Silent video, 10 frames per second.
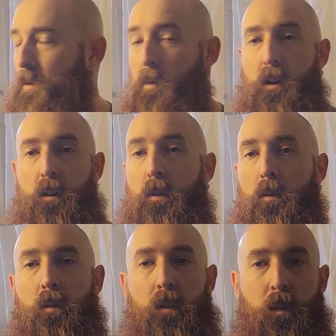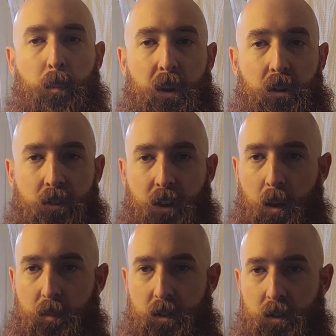We're gonna walk you through the beard
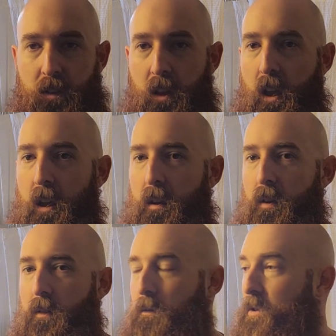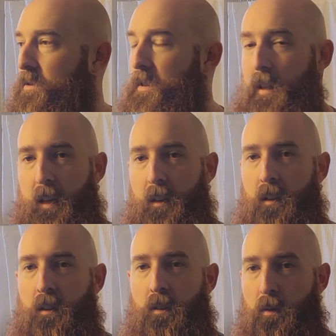steps, and first
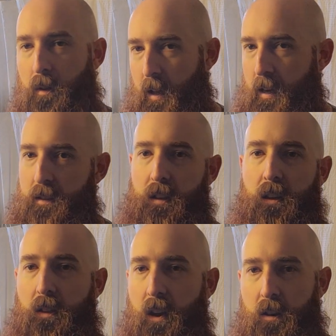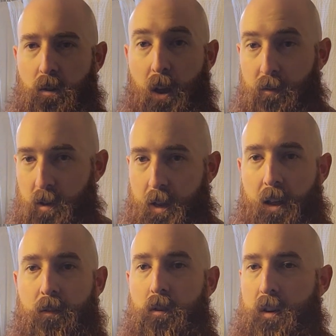thing through the last thing that I do every
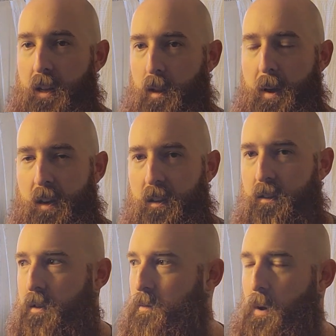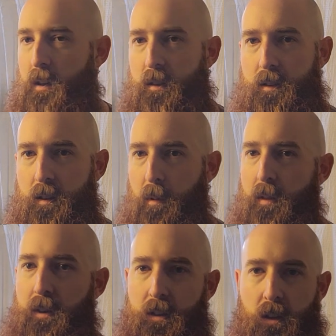day for daily maintenance, as well as some
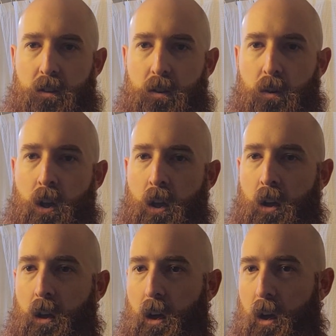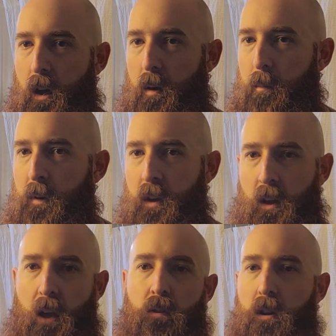of the things I do
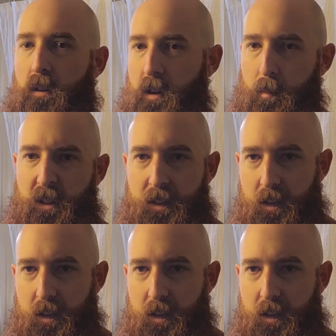every other couple of